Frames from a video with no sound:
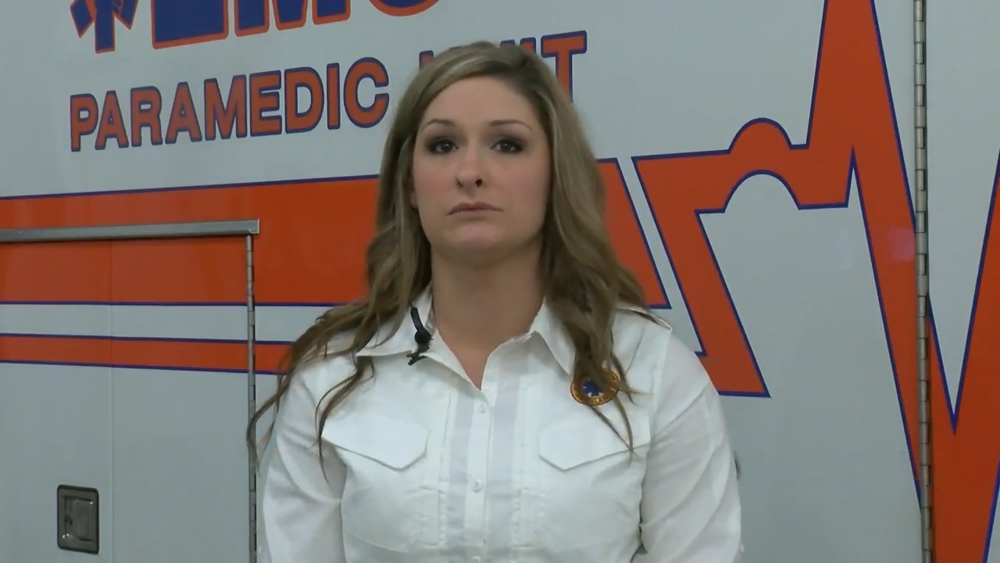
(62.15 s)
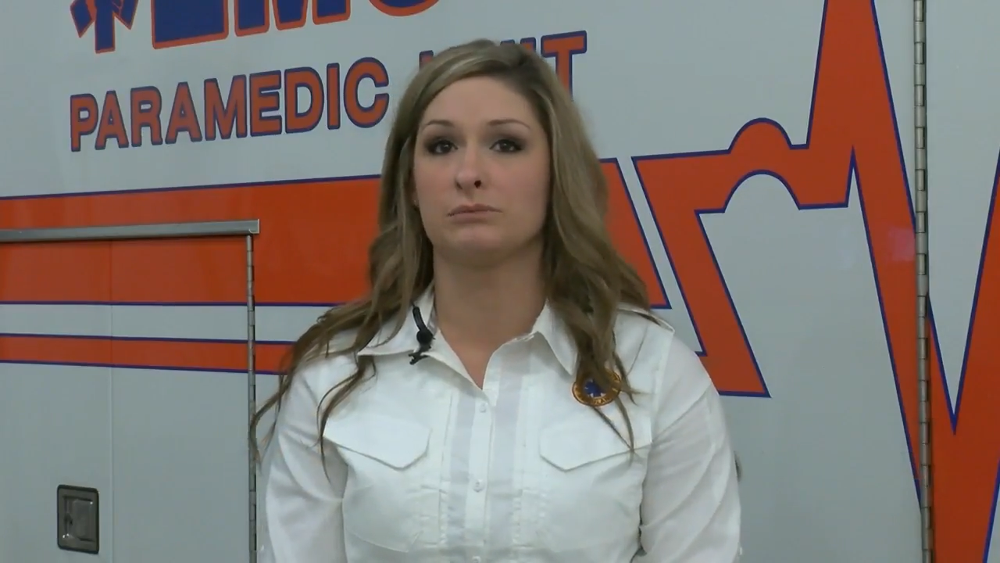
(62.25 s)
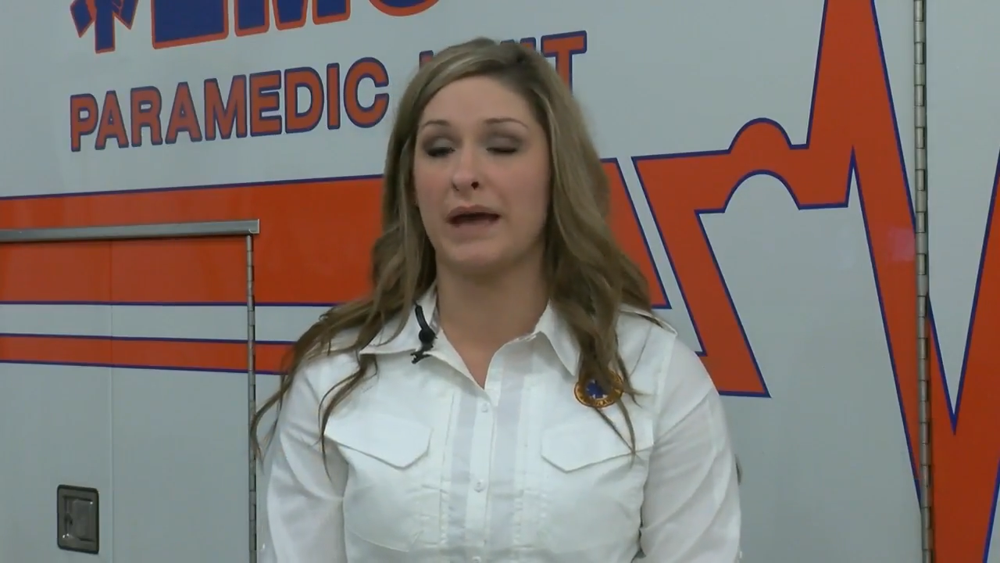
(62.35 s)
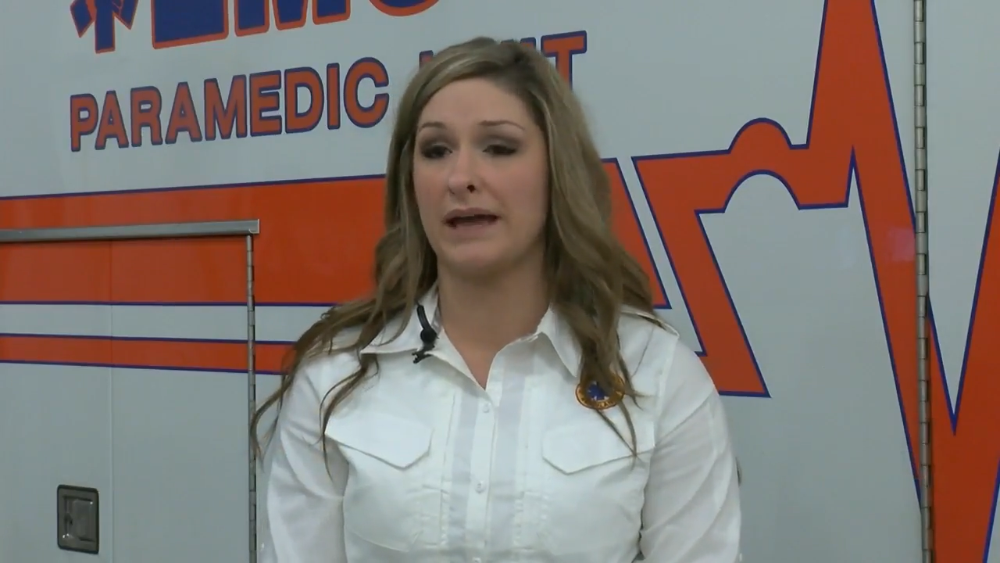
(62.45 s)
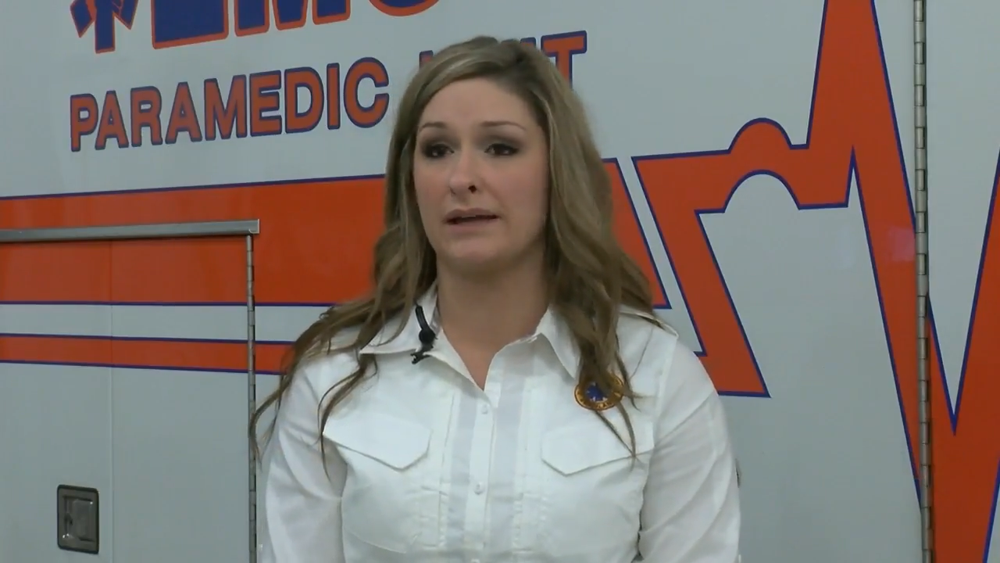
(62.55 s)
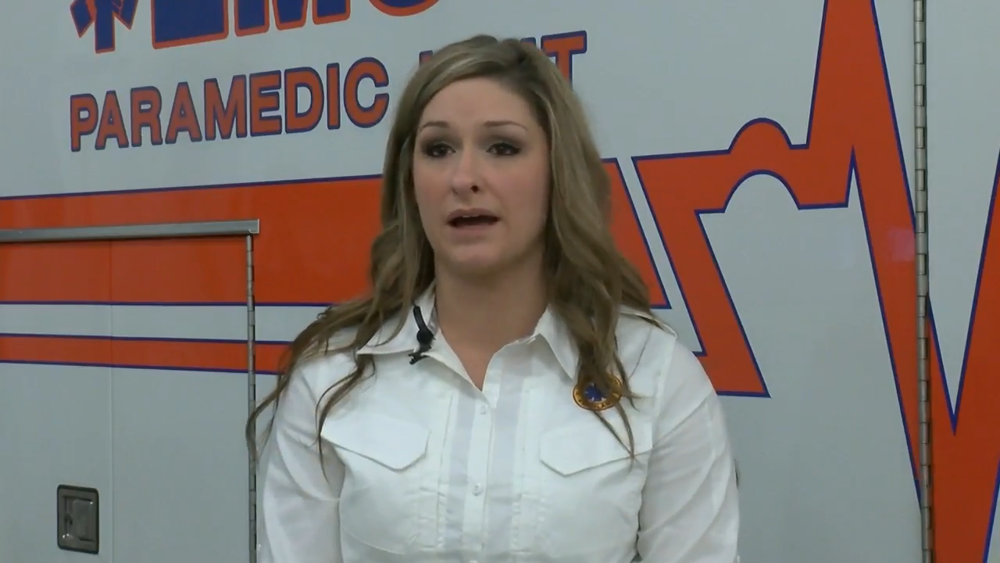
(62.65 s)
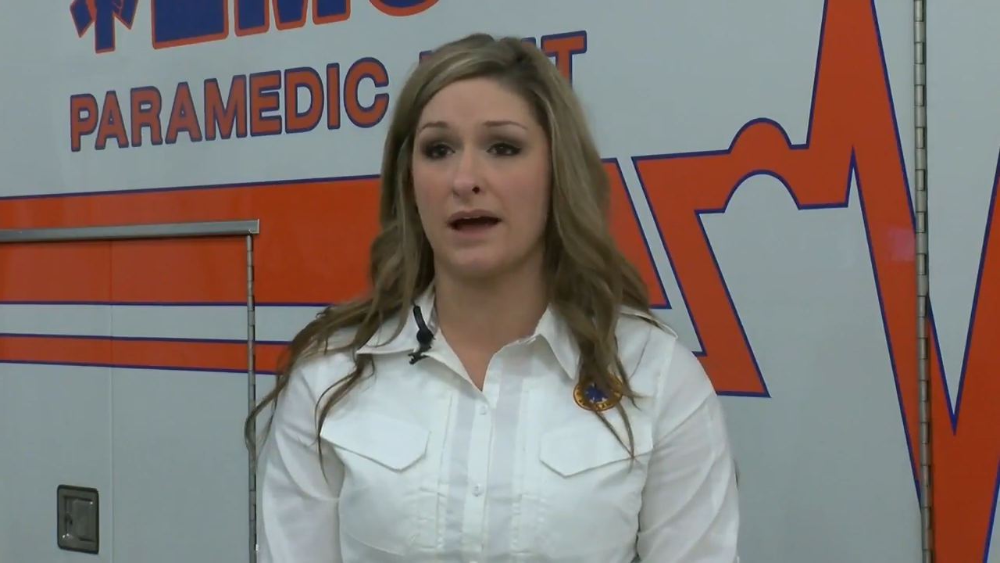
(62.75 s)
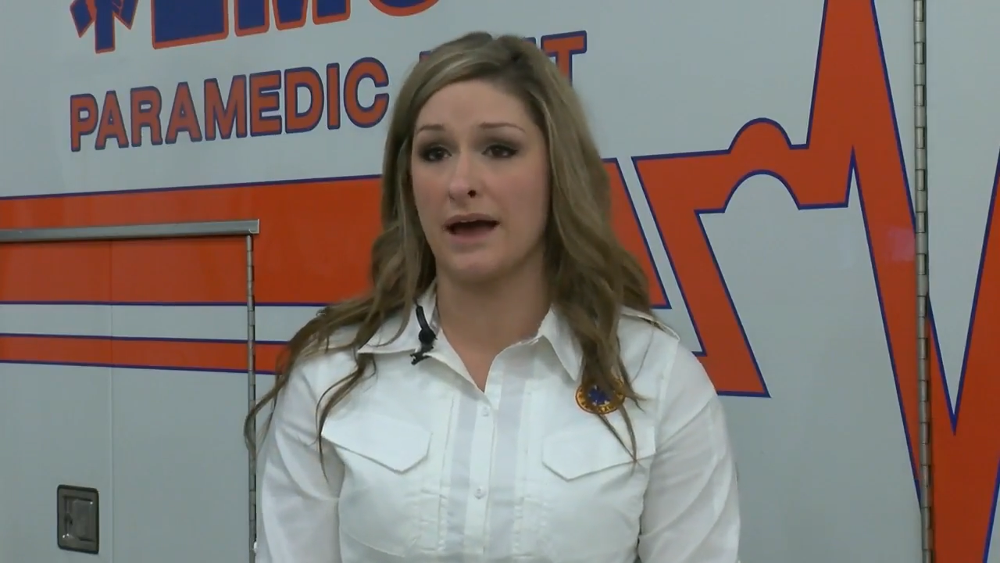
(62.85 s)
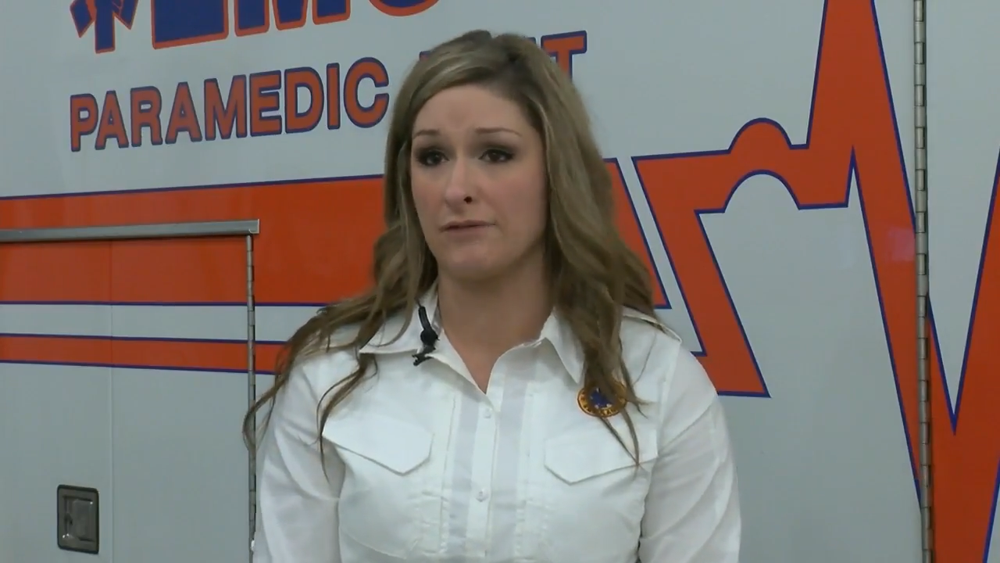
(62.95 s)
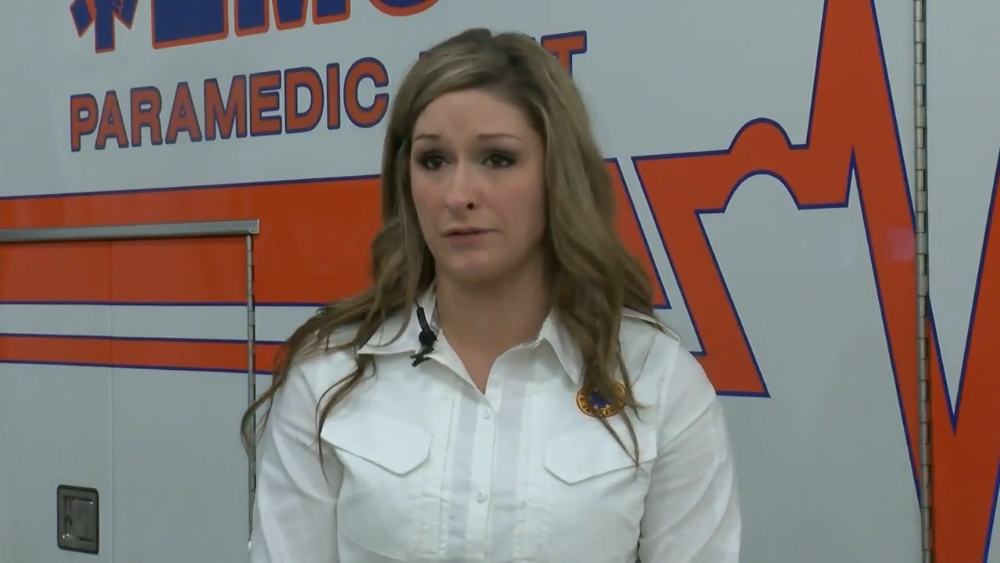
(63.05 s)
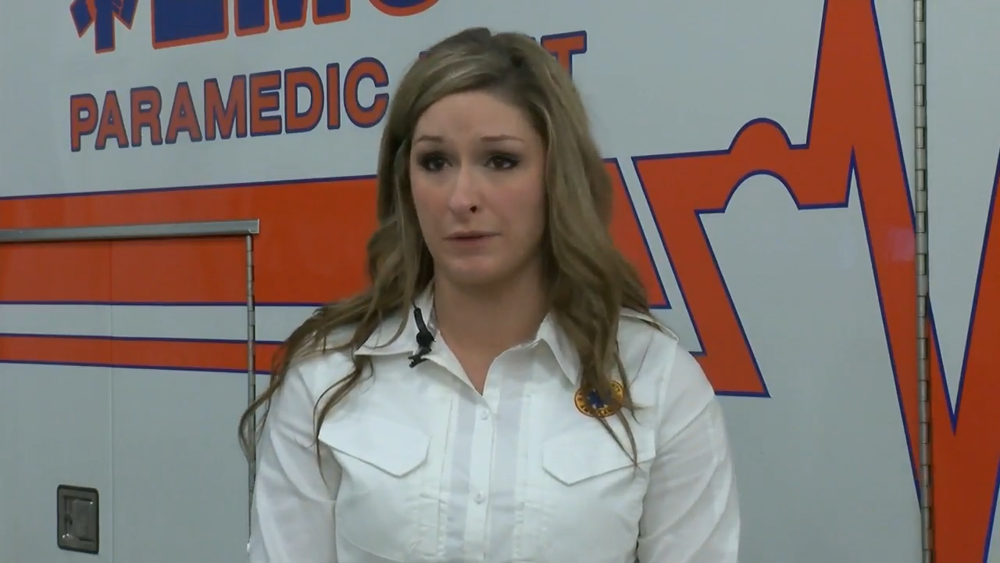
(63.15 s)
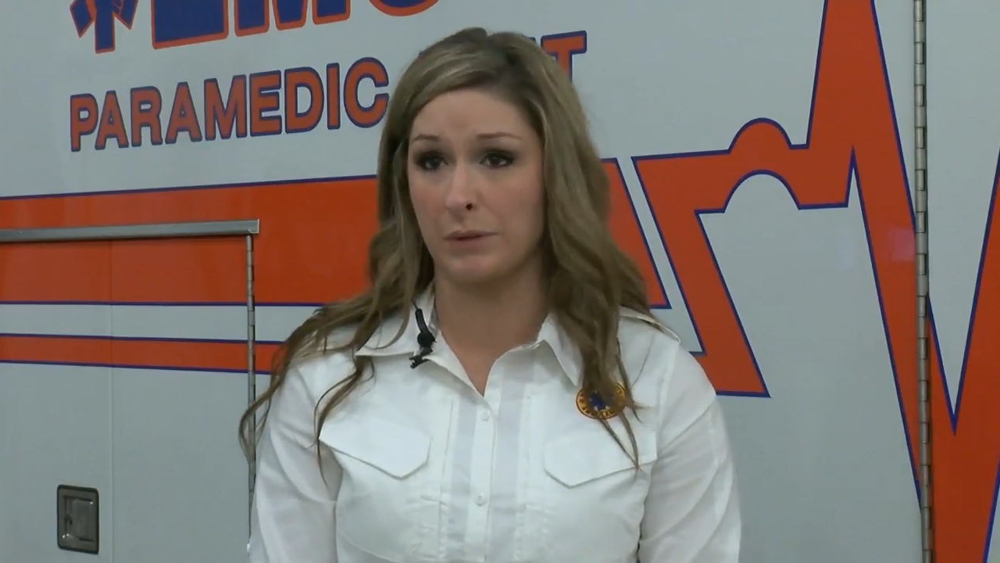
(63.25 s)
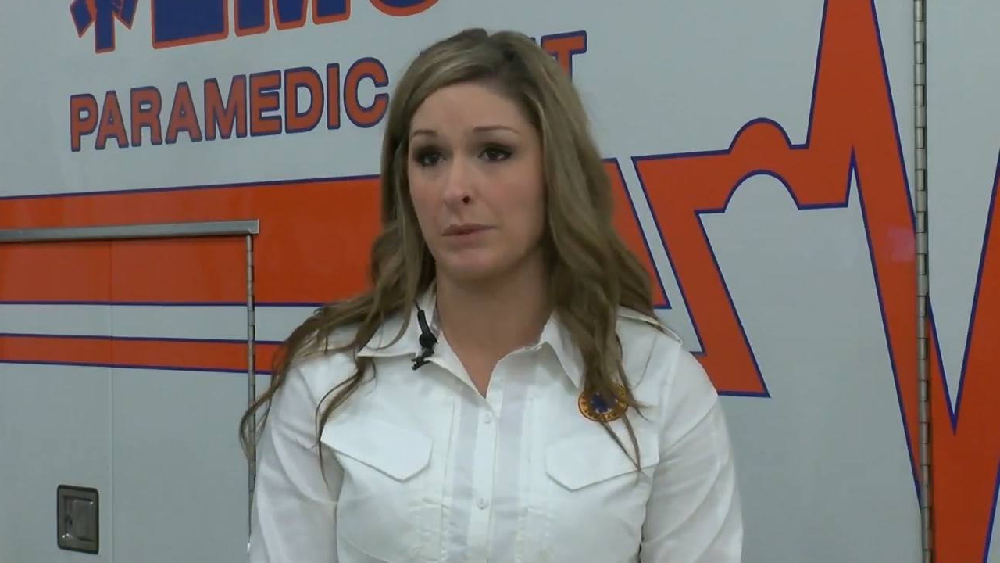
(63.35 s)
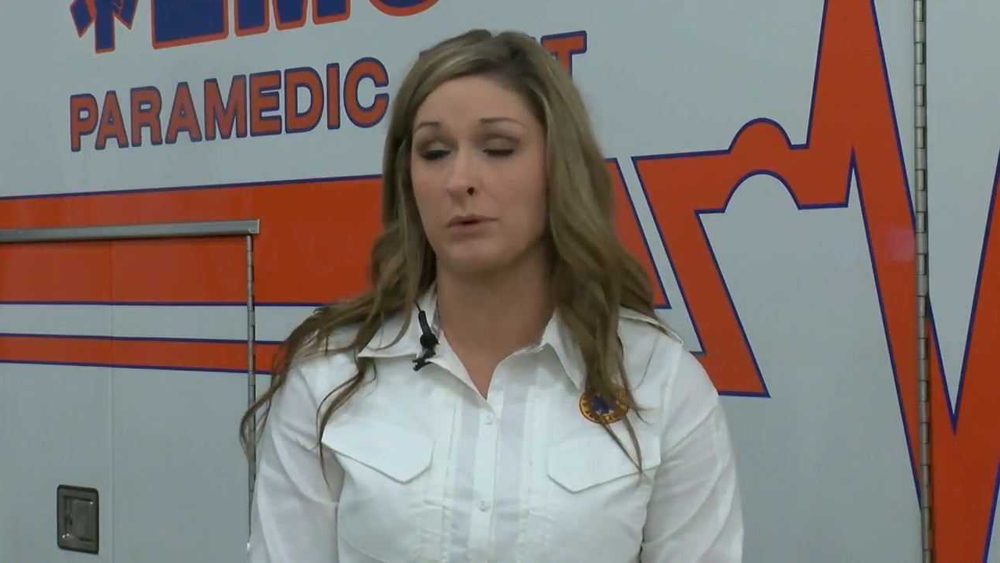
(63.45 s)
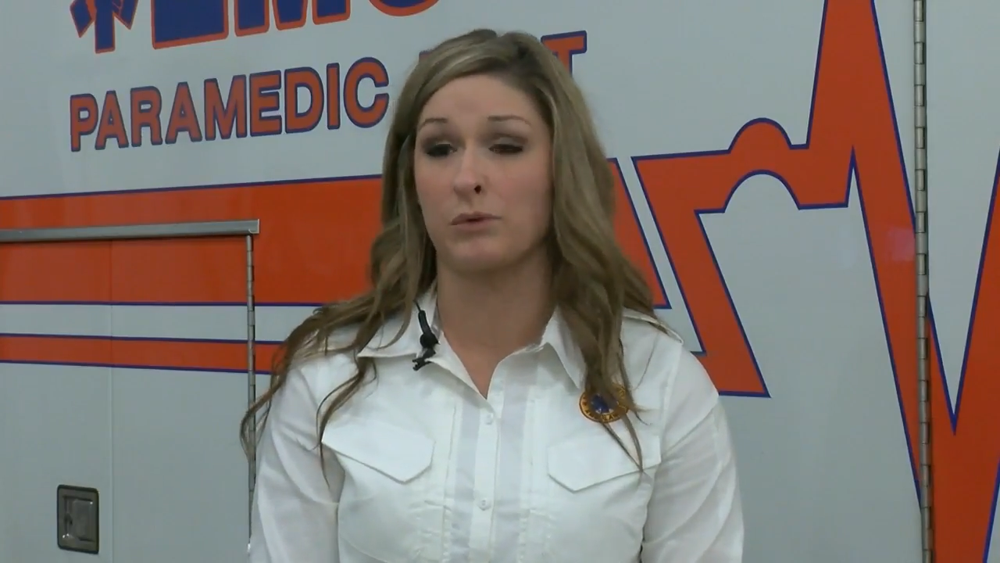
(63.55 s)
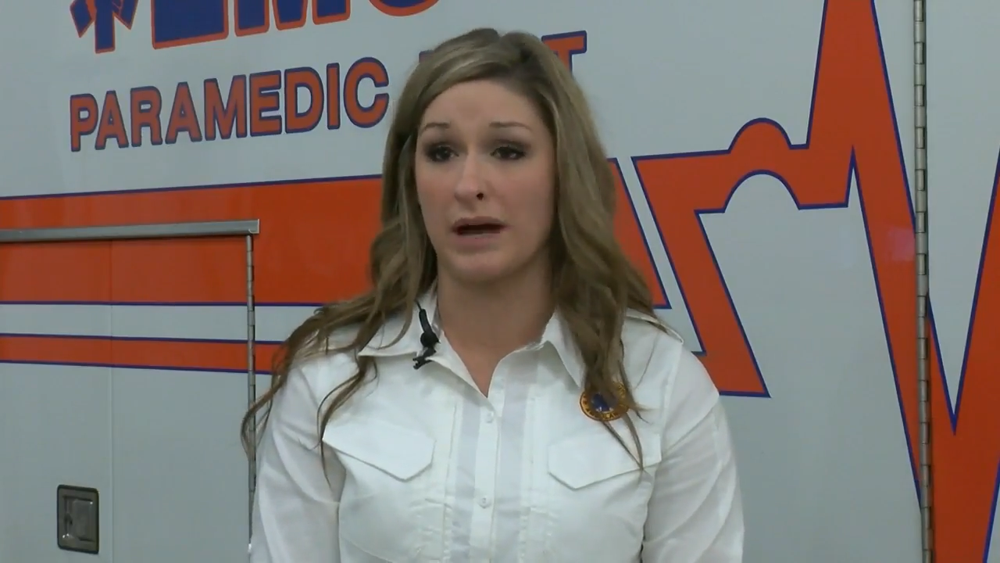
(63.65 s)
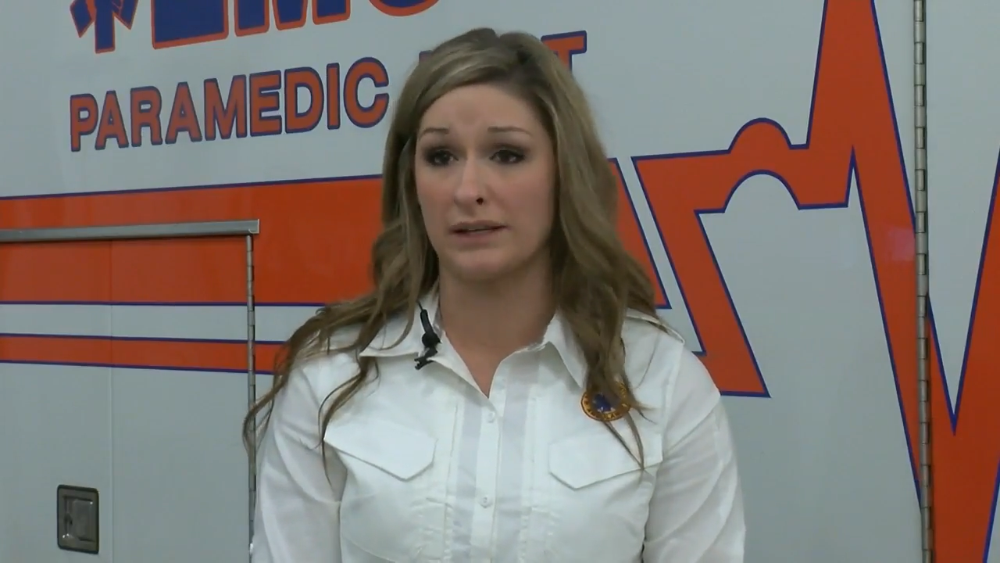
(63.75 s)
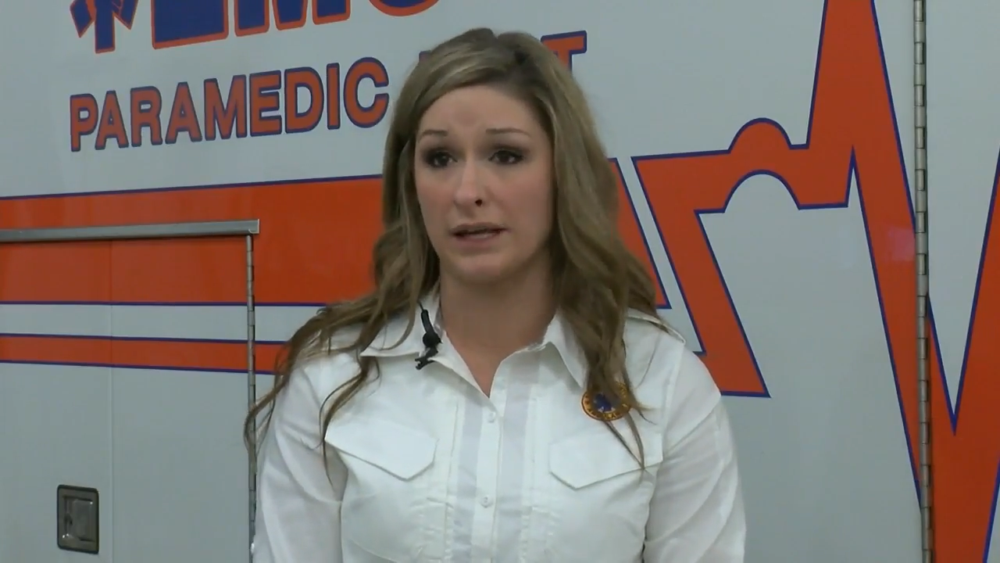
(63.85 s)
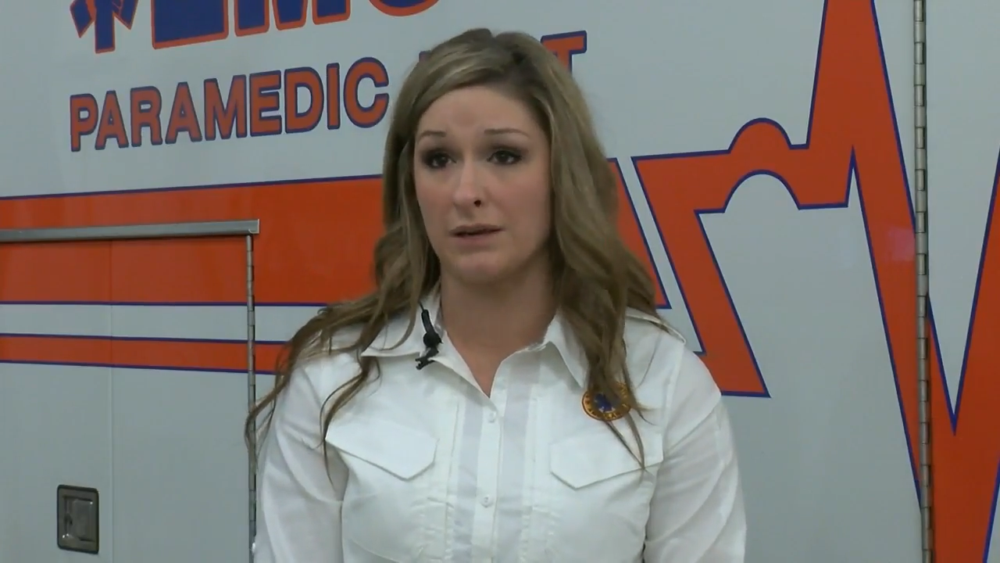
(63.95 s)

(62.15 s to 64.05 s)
may not have a family member ride in the